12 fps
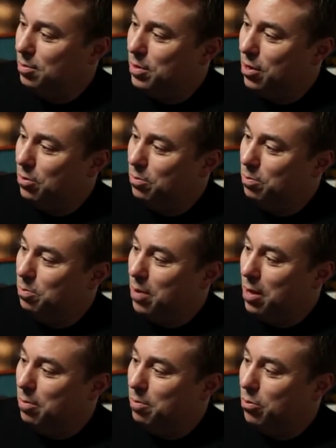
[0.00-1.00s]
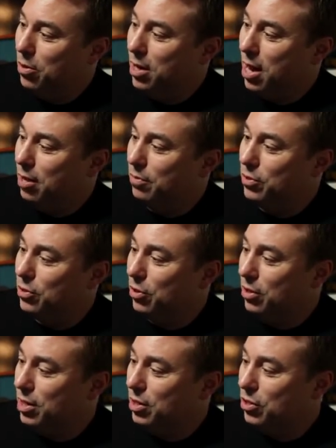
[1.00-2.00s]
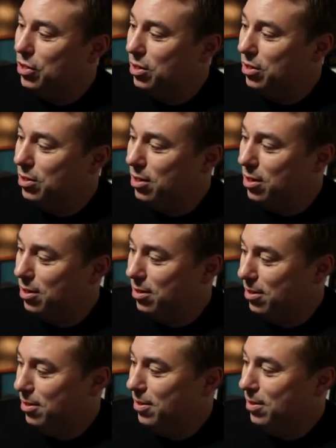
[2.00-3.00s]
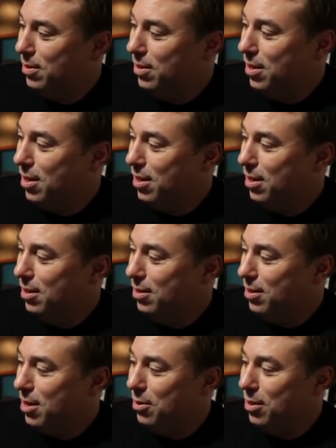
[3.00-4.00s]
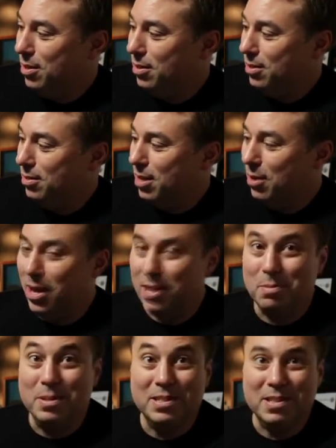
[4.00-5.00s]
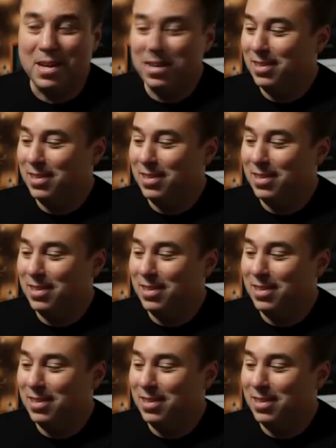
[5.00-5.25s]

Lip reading: so Ben brought it out of storage, and now he asked me to sign